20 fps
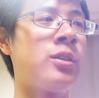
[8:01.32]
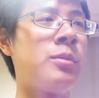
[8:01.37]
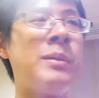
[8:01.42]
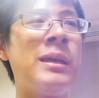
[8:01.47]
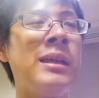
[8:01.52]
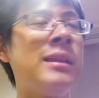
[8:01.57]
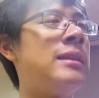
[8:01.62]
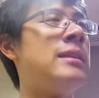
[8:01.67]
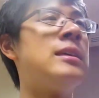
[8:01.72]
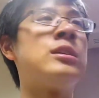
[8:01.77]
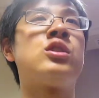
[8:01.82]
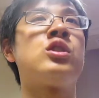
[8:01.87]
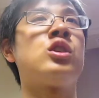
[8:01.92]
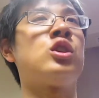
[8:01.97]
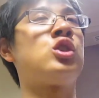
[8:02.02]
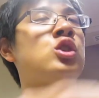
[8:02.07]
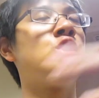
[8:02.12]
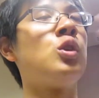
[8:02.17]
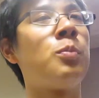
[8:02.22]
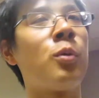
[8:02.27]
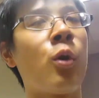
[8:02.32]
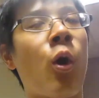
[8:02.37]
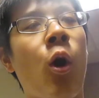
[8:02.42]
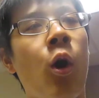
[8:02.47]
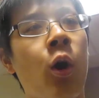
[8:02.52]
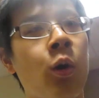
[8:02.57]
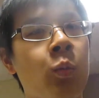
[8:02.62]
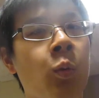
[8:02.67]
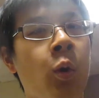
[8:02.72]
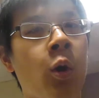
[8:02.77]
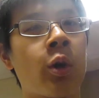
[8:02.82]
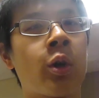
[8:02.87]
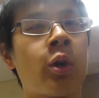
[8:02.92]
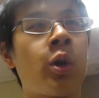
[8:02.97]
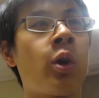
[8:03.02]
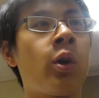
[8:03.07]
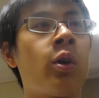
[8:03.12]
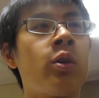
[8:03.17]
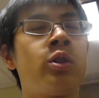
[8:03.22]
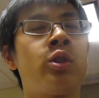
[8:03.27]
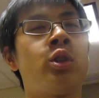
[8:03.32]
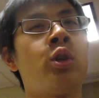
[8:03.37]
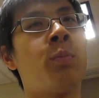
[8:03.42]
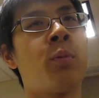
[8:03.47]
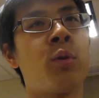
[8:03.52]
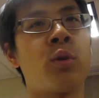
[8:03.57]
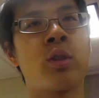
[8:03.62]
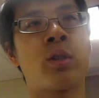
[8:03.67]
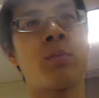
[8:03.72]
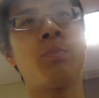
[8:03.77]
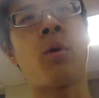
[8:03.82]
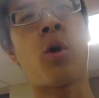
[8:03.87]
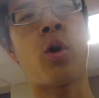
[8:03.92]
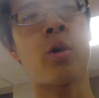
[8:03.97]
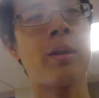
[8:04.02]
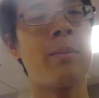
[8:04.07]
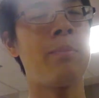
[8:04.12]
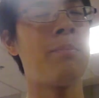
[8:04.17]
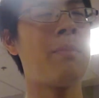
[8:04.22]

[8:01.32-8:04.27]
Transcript: be this super hard worker, super smart in